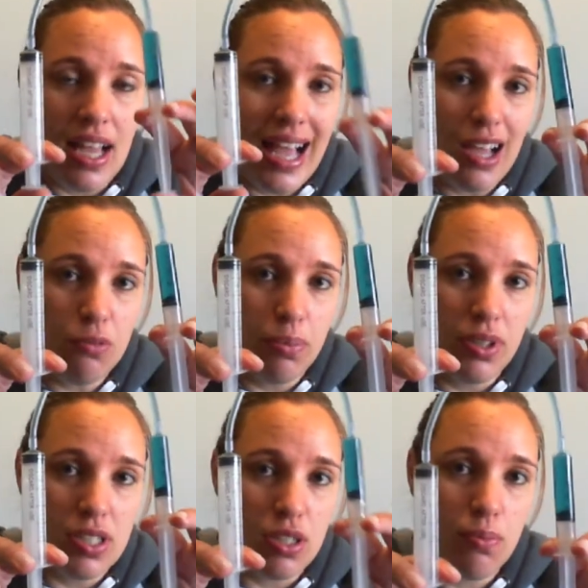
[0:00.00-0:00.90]
output
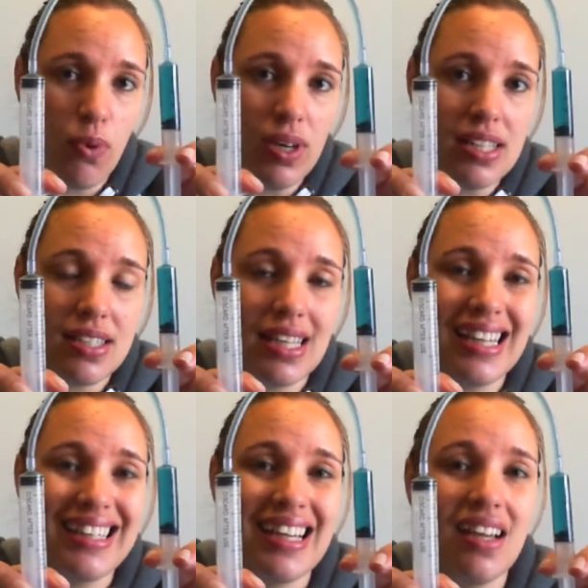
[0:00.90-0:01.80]
is smaller
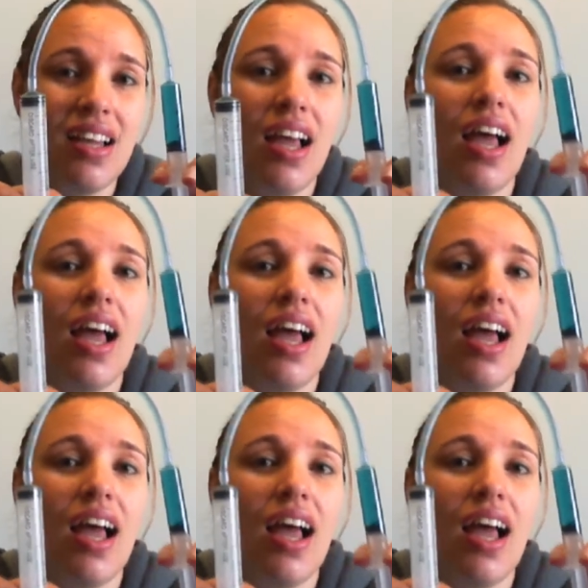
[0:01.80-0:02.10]
cylinder,